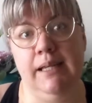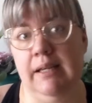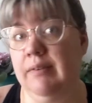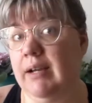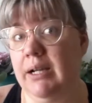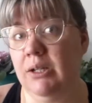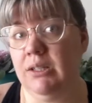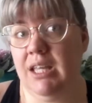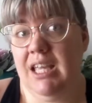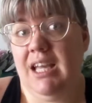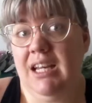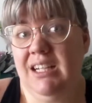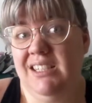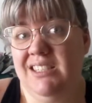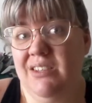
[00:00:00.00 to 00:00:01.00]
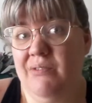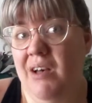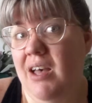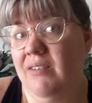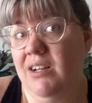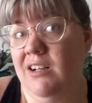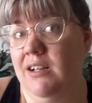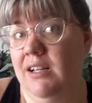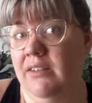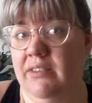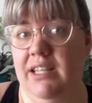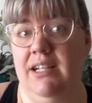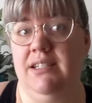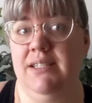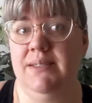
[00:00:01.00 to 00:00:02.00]
if I only get it to
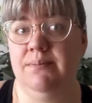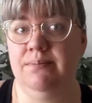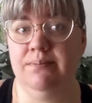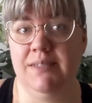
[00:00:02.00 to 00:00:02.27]
5.5,